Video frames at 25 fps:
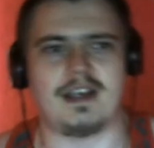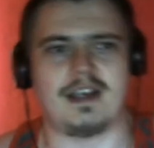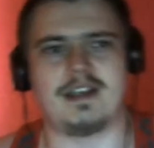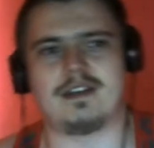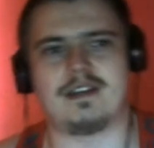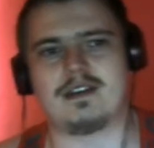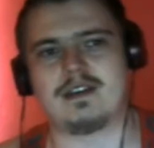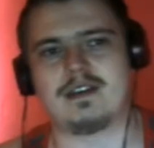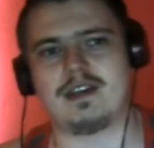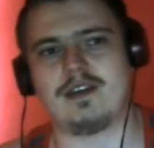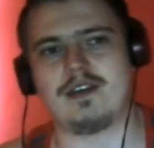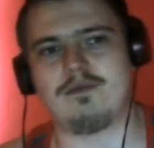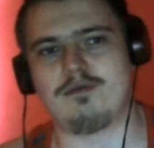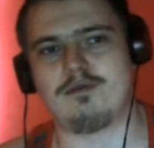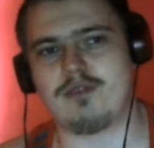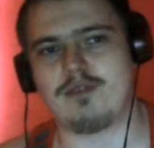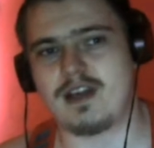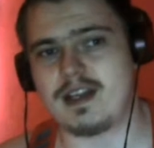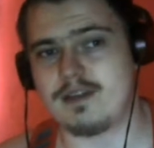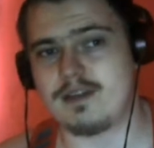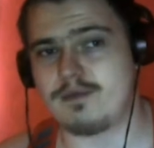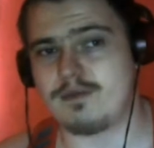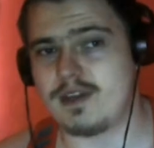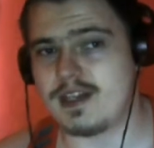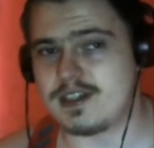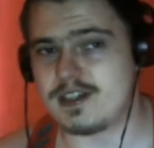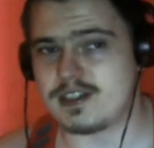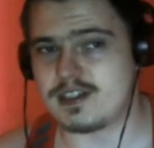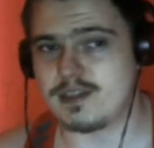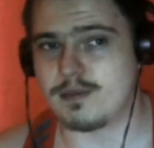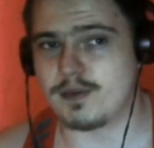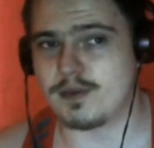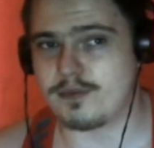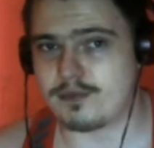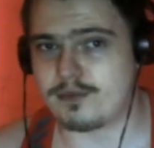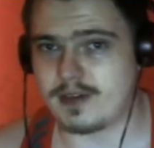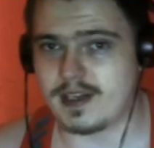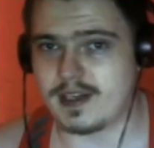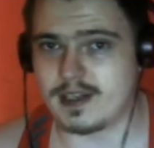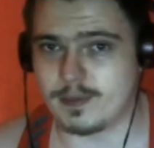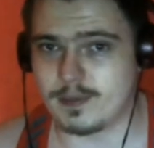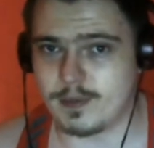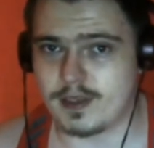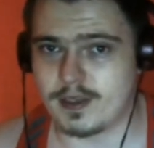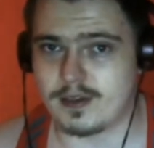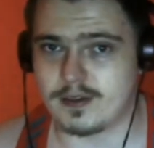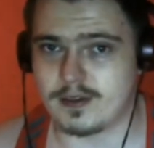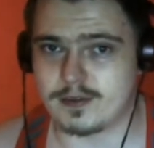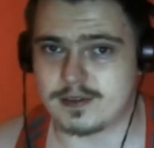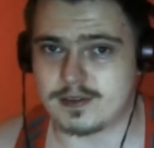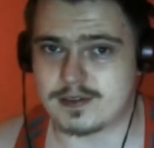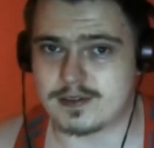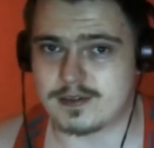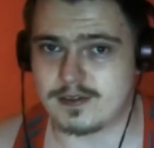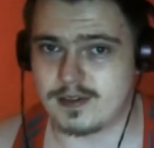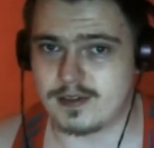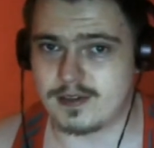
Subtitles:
Like, they really reached number three in the world